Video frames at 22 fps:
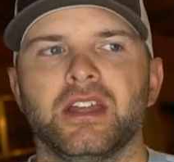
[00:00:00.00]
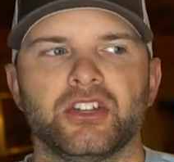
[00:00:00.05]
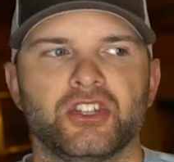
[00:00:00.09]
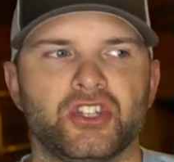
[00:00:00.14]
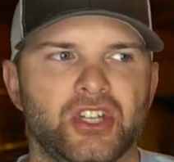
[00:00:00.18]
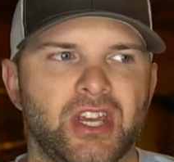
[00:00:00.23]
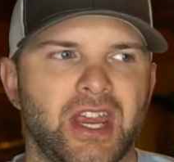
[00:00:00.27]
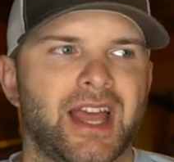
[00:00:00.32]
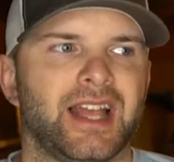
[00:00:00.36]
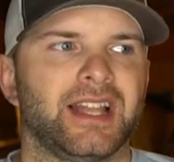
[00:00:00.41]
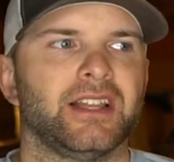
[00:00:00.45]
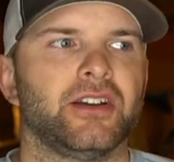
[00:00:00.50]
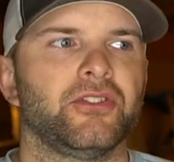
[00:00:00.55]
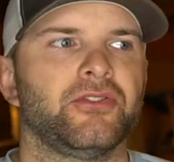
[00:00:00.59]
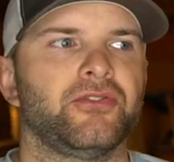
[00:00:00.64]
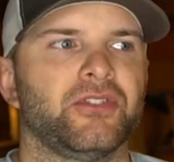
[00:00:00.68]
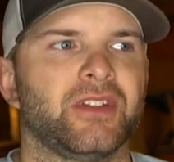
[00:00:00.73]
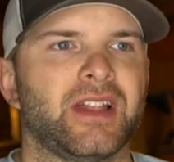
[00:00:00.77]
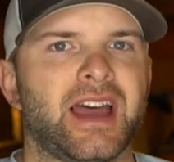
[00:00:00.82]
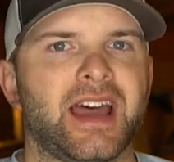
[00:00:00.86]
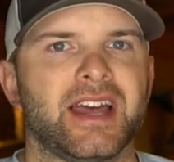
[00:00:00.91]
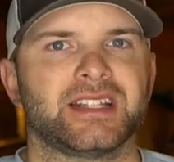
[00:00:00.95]
shallow
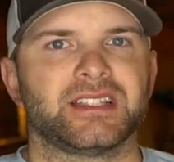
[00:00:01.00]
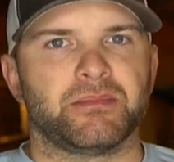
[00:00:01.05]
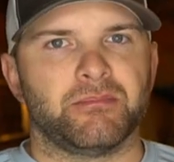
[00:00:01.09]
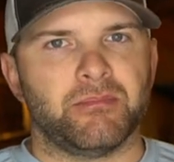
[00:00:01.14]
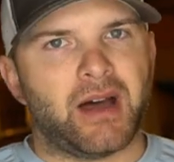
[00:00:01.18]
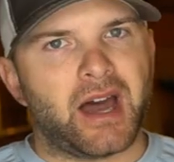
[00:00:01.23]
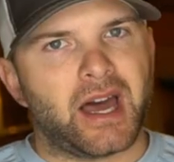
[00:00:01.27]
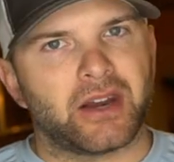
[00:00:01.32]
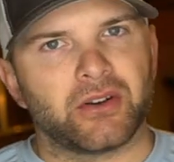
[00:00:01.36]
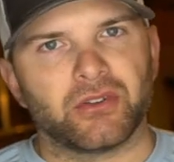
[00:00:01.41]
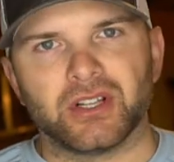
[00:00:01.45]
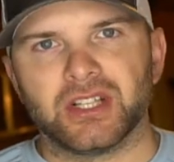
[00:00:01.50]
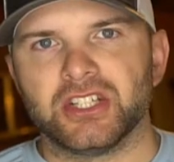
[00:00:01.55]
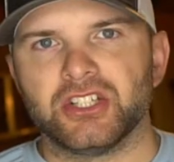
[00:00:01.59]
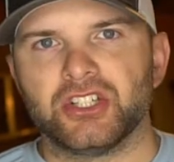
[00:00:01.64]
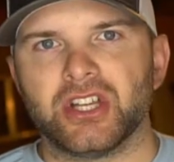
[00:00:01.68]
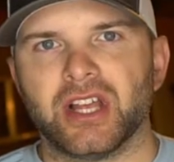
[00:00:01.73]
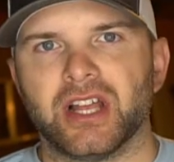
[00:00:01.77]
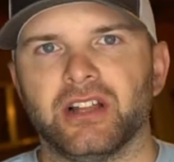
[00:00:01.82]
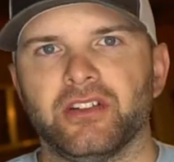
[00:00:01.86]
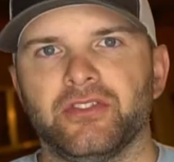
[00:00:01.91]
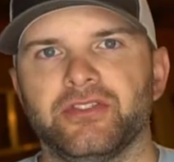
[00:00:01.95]
flats, moderately
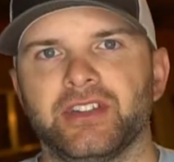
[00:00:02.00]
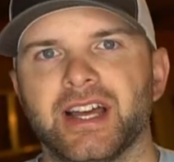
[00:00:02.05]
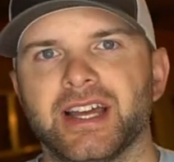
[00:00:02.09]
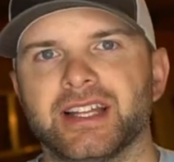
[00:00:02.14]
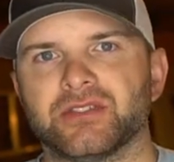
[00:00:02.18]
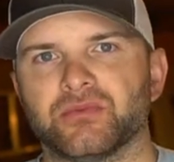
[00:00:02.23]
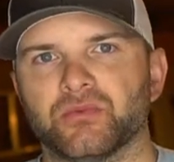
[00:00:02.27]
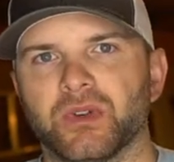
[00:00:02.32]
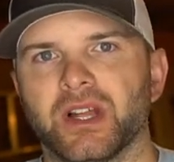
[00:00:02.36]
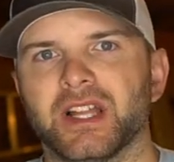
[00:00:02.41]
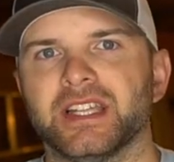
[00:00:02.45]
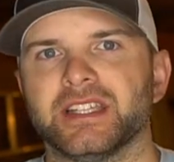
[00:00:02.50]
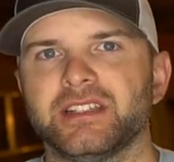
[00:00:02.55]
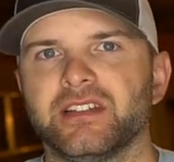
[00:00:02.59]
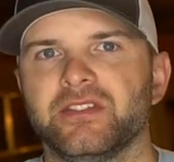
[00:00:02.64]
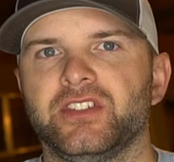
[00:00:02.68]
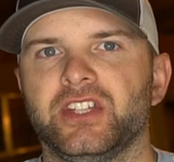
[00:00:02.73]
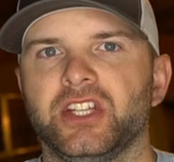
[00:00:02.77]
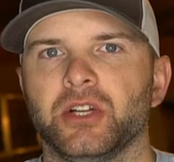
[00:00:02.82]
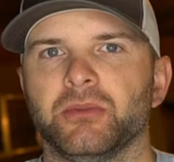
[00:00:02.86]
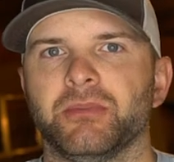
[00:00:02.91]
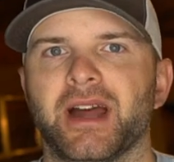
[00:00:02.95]
shallow flats
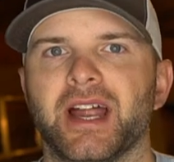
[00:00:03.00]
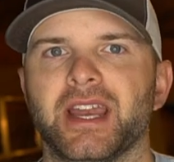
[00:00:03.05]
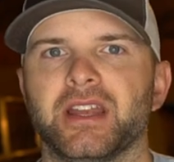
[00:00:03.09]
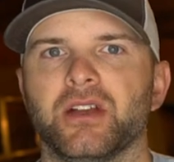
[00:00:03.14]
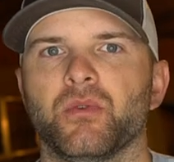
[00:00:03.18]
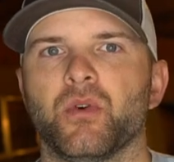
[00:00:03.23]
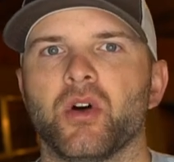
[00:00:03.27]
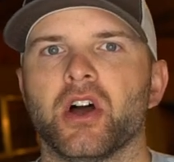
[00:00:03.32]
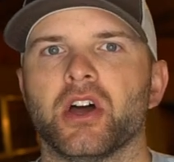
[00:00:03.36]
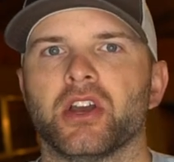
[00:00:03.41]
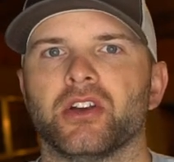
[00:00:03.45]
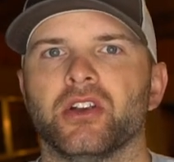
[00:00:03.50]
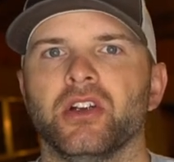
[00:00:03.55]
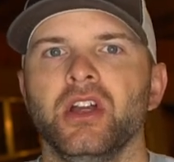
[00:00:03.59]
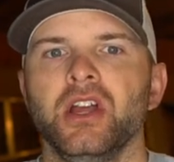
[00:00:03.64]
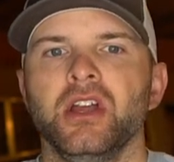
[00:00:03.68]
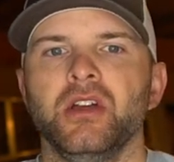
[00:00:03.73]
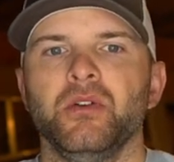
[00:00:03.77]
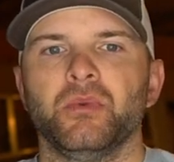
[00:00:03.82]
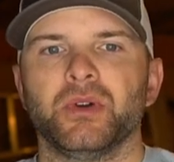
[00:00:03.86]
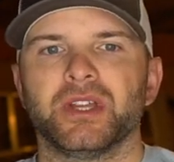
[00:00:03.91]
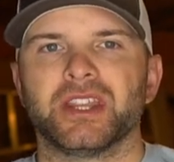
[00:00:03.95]
relative to your body of water
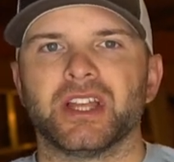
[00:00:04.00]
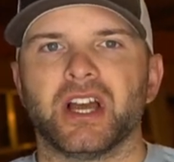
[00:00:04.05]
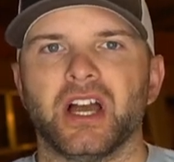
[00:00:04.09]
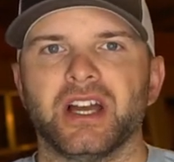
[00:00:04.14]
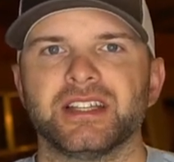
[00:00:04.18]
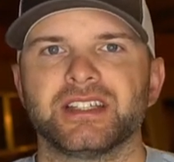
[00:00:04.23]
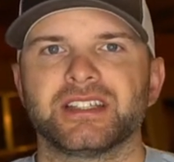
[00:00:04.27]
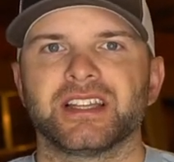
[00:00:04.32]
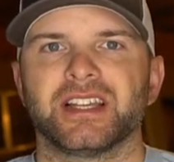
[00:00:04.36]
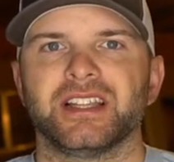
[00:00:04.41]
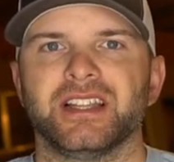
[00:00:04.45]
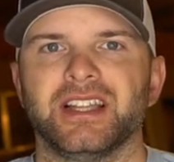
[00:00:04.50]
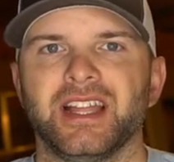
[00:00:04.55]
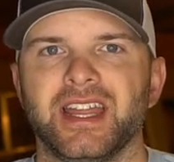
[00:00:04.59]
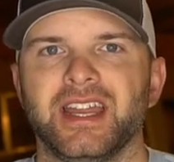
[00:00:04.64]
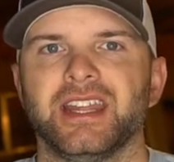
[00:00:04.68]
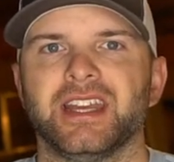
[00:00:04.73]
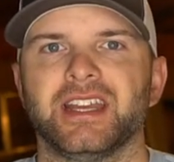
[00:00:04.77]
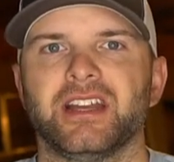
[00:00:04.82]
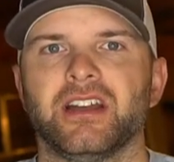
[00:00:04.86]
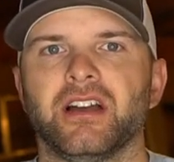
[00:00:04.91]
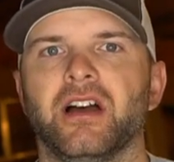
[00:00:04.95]
with
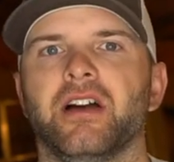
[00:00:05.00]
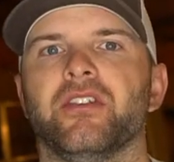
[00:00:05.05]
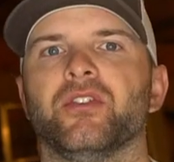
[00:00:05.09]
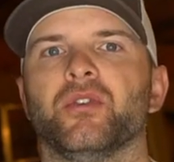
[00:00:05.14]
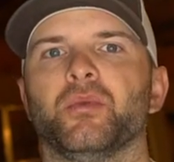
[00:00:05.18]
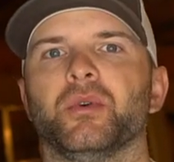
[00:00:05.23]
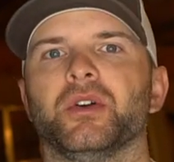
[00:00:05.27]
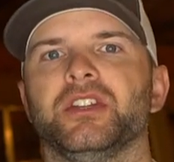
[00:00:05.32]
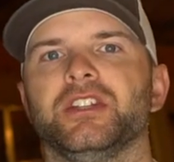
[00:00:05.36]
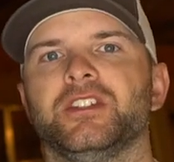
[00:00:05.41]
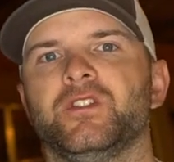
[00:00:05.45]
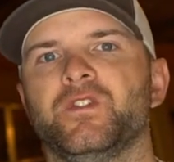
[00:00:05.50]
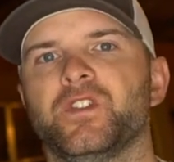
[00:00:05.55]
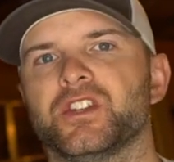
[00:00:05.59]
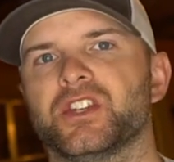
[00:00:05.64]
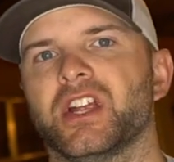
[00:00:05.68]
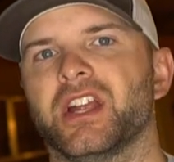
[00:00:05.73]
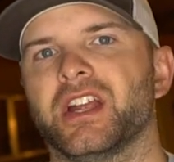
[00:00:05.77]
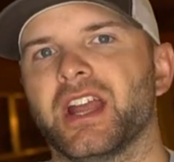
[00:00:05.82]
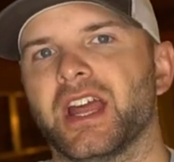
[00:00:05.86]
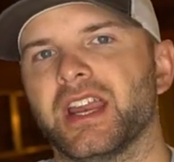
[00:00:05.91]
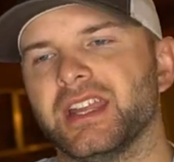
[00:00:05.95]
isolated cover where these fish
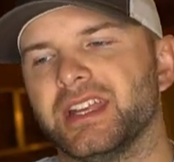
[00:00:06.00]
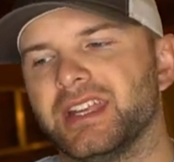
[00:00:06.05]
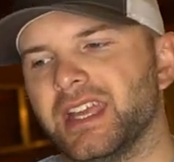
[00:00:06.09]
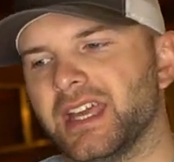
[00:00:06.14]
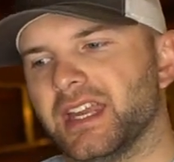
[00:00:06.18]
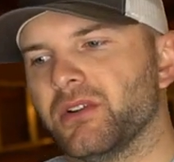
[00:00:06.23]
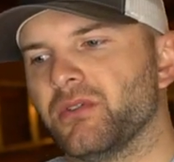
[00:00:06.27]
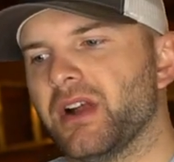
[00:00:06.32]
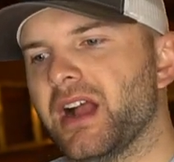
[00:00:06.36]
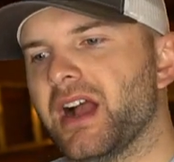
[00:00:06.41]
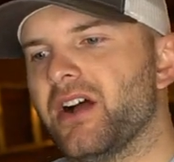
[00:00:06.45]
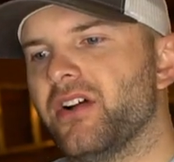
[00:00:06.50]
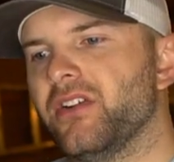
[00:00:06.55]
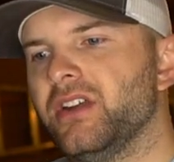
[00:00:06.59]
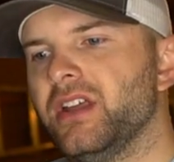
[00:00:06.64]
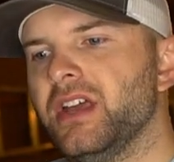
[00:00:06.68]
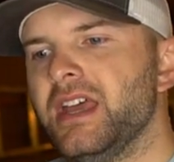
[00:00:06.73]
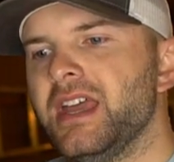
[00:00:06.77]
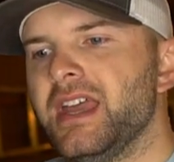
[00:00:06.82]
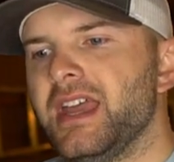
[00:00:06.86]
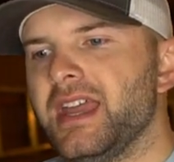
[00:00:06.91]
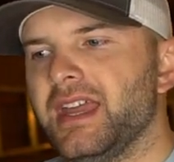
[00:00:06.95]
can kind of get
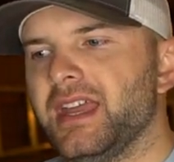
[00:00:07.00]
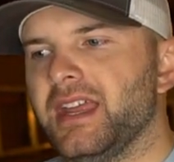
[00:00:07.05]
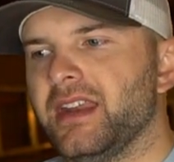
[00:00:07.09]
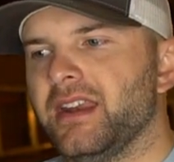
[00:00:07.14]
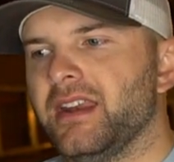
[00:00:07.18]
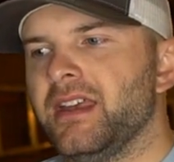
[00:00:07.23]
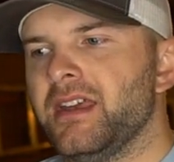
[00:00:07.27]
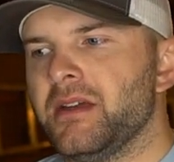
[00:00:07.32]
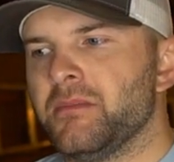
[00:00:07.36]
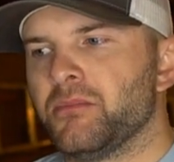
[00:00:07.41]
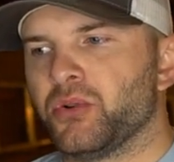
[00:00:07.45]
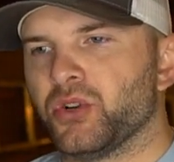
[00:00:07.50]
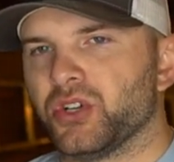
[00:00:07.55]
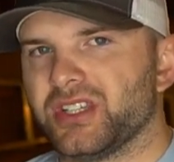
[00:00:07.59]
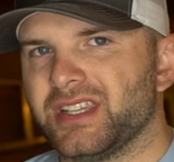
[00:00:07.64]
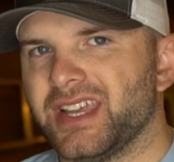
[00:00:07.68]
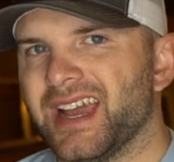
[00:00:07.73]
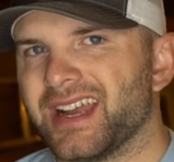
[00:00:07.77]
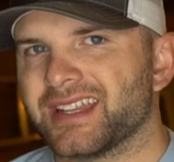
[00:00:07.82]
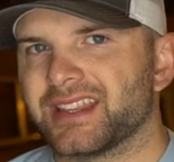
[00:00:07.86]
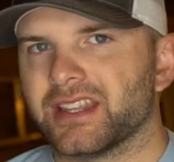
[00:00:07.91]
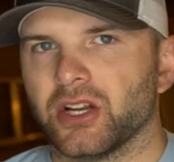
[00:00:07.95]
around and
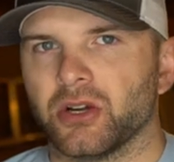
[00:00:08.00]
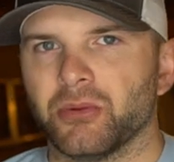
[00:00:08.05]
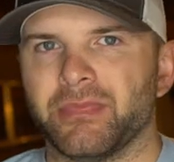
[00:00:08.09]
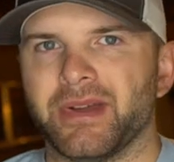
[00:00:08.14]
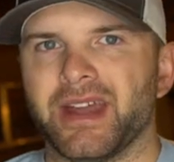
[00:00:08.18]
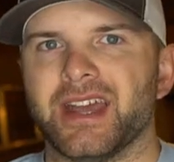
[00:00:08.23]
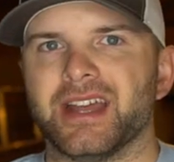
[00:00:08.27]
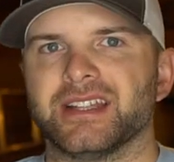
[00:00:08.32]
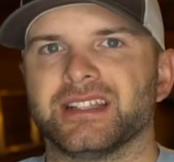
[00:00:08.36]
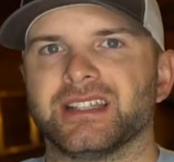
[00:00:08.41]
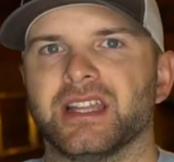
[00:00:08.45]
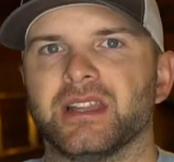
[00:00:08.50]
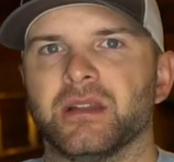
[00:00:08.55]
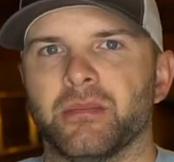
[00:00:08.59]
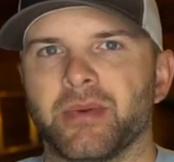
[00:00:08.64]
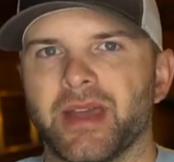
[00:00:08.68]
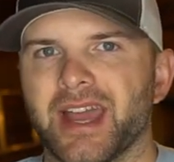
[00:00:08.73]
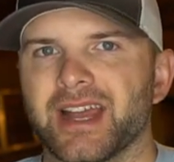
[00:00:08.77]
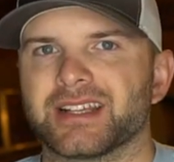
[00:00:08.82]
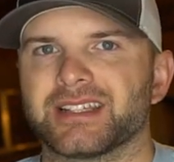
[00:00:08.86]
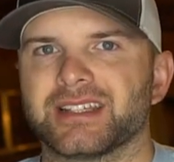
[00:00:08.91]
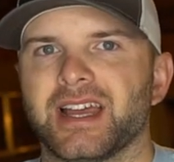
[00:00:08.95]
protect their beds on the
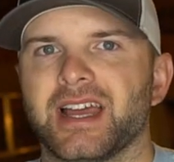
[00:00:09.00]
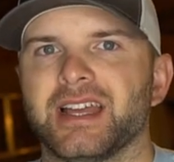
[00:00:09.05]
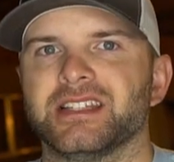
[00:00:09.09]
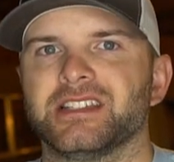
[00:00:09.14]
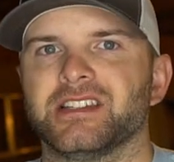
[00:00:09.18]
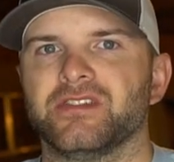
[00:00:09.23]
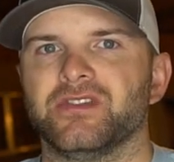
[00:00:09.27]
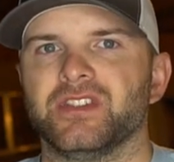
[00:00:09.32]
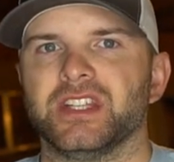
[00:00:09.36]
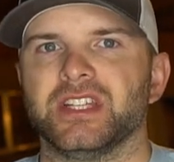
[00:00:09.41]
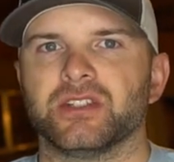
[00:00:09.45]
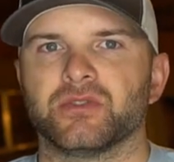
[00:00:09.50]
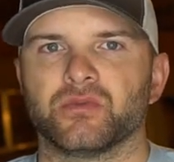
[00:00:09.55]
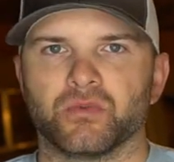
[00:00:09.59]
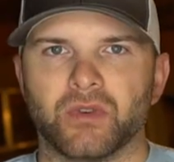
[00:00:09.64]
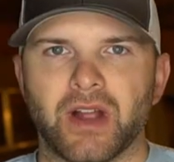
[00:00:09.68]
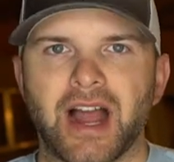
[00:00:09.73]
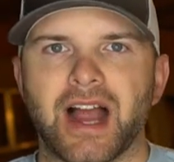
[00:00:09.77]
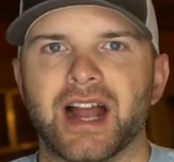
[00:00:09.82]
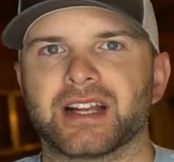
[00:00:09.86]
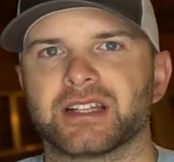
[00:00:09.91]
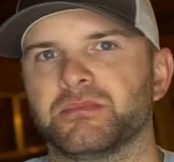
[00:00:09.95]
backsides of these
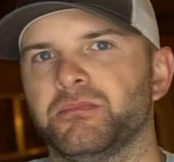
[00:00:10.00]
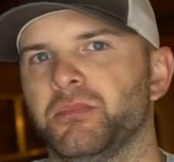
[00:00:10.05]
rocks,